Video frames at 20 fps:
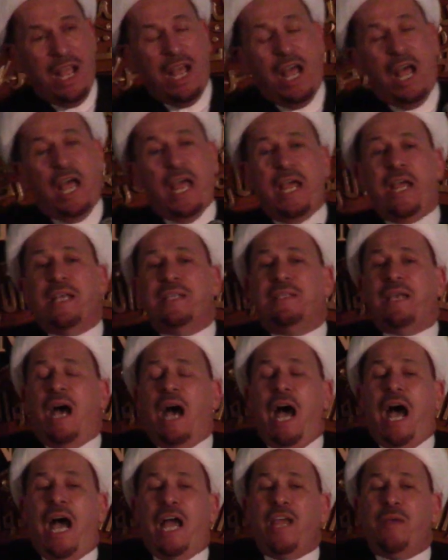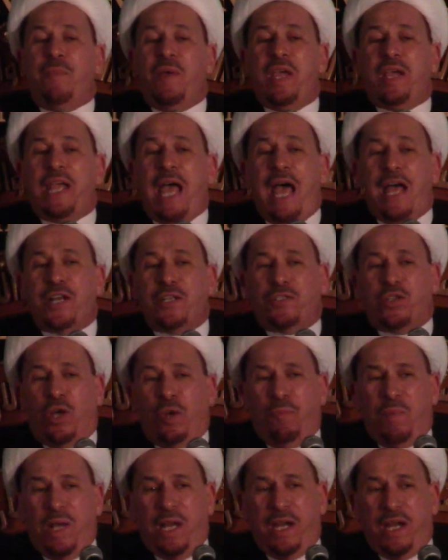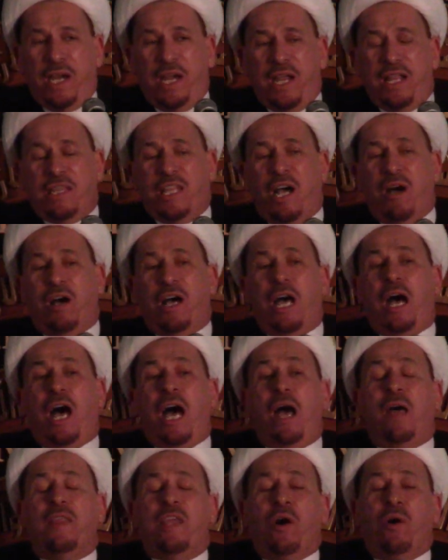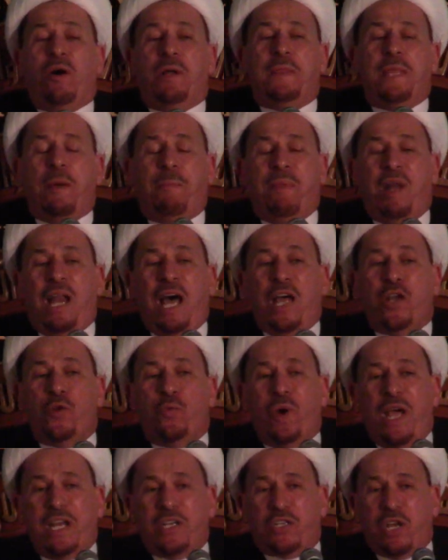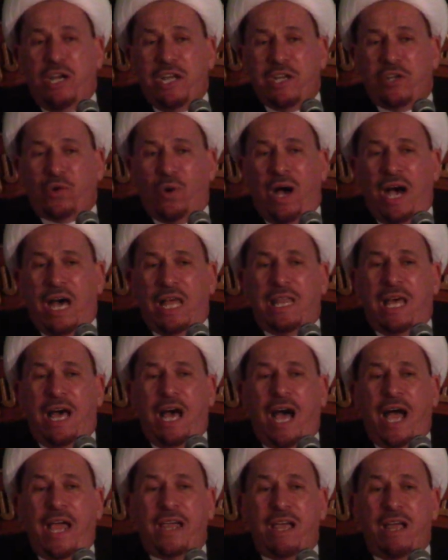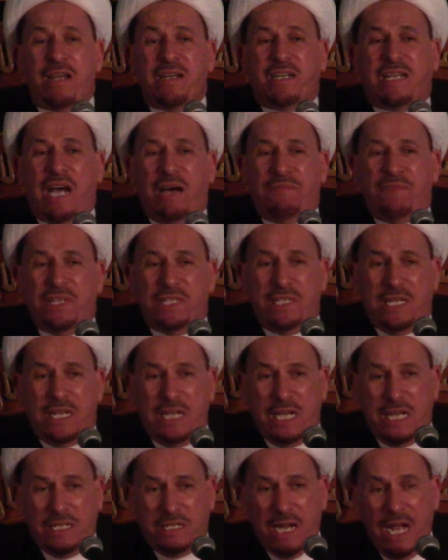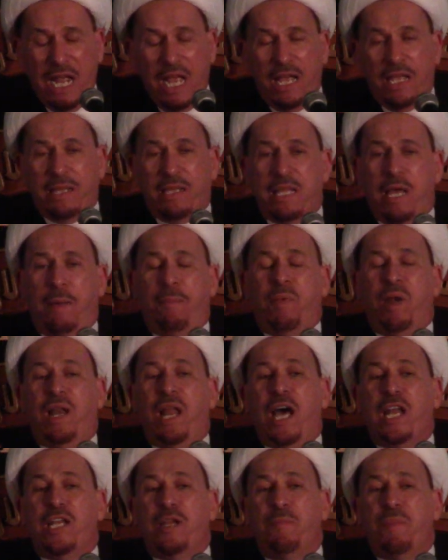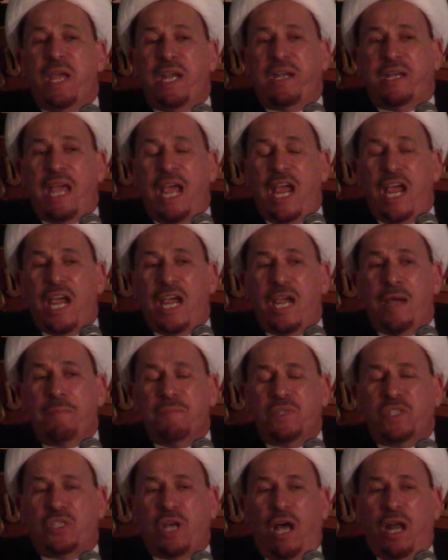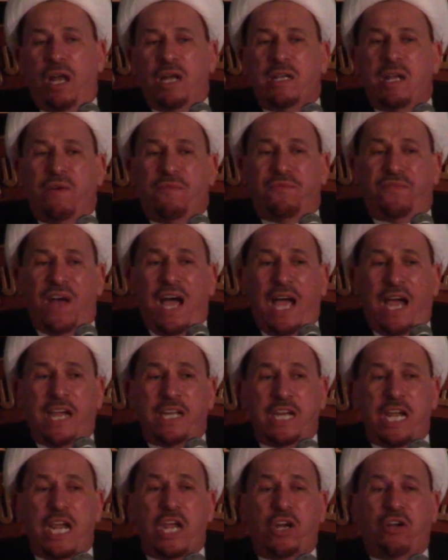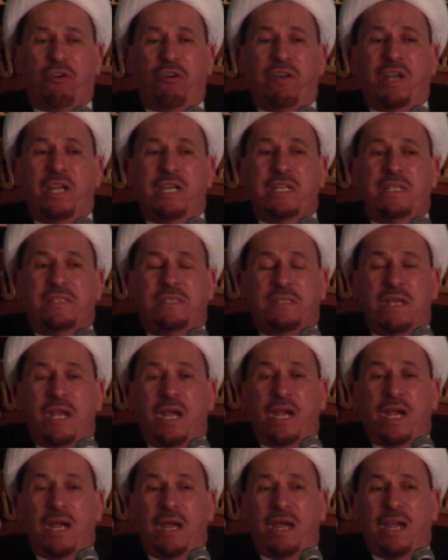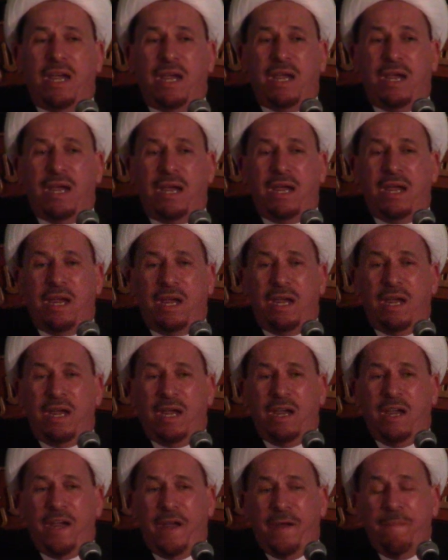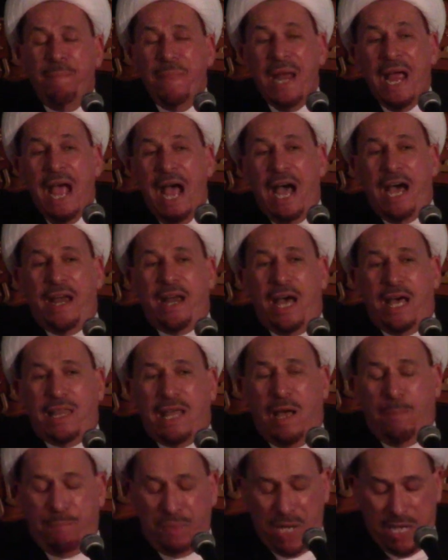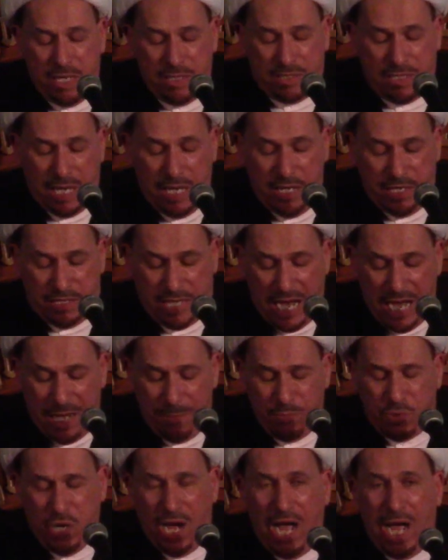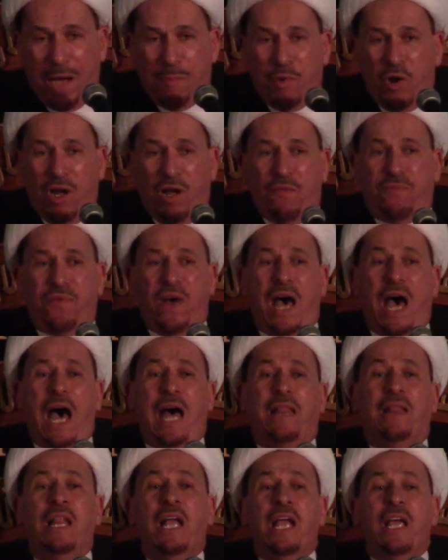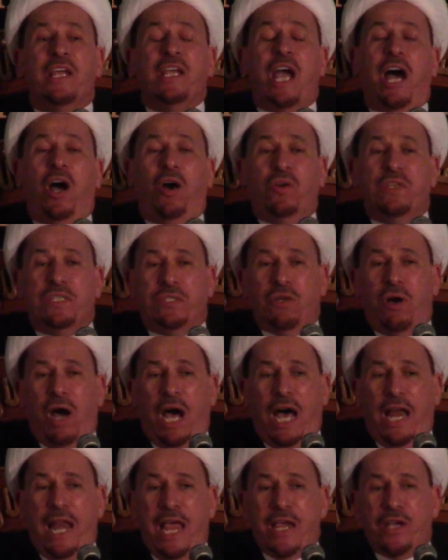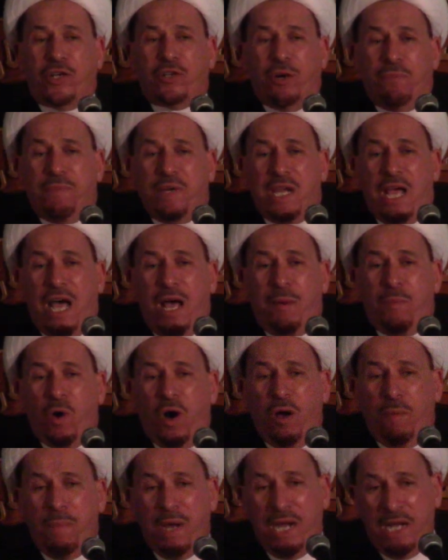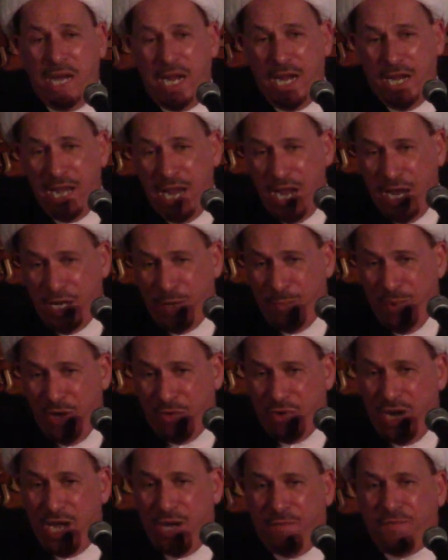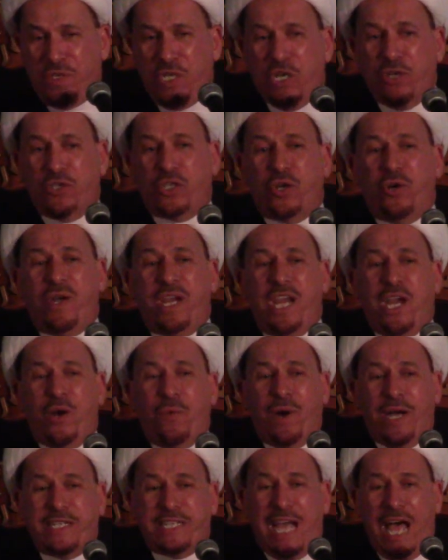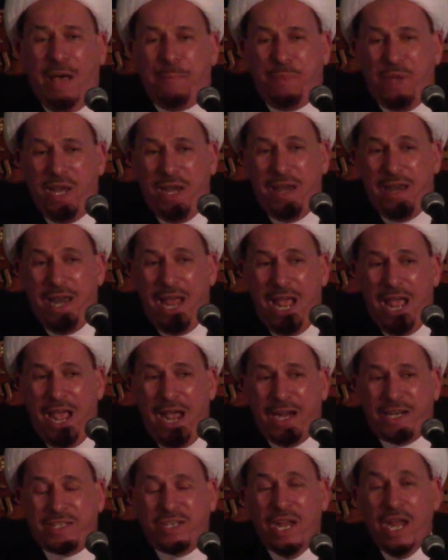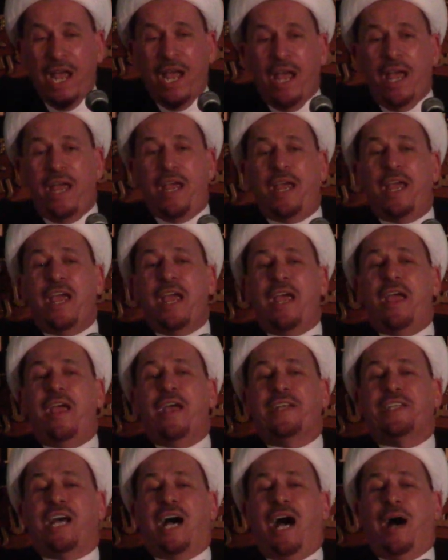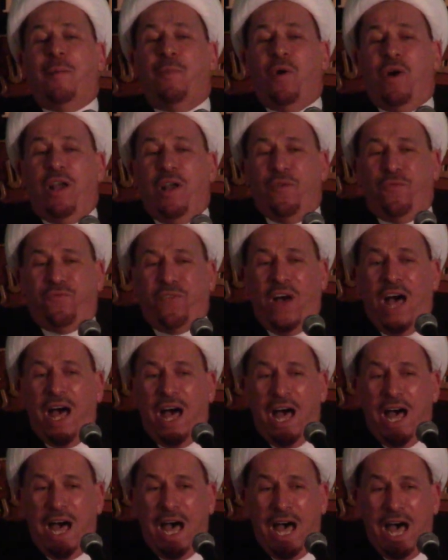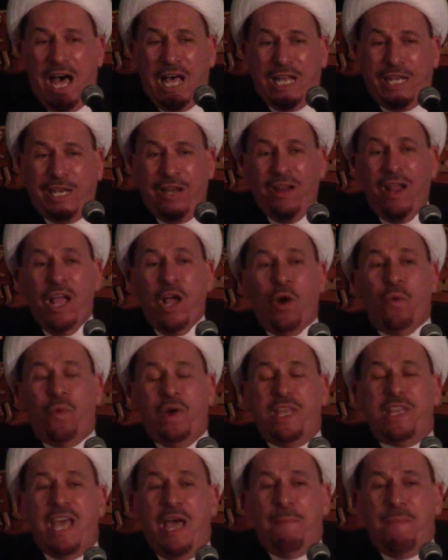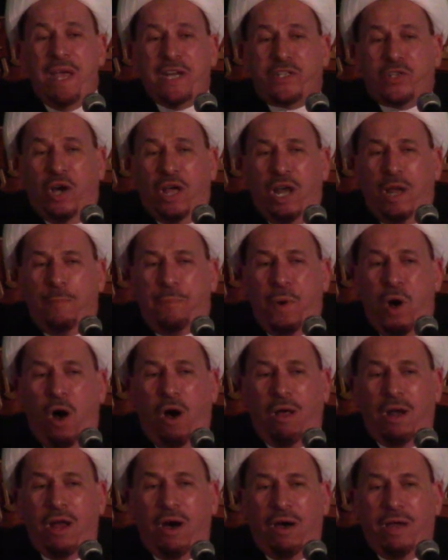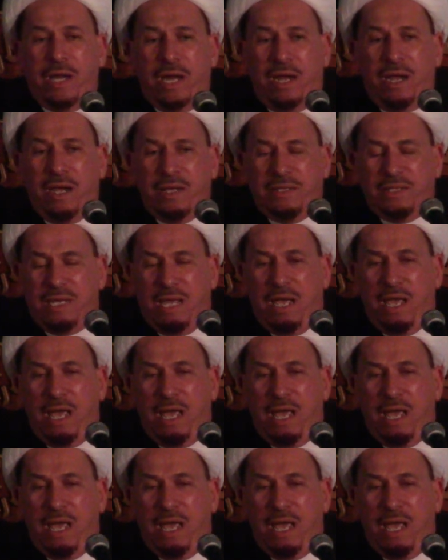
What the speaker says: His eye began to bleed. The blood went into other eye and covered it. The blood became solidified. He couldn't see. Another person came to Abu al-Fadl. Ya'uzzu alaykum ya mu'minin. It bereaves you to hear what happened next. He hit Abu al-Fadl with a metal pole on his head.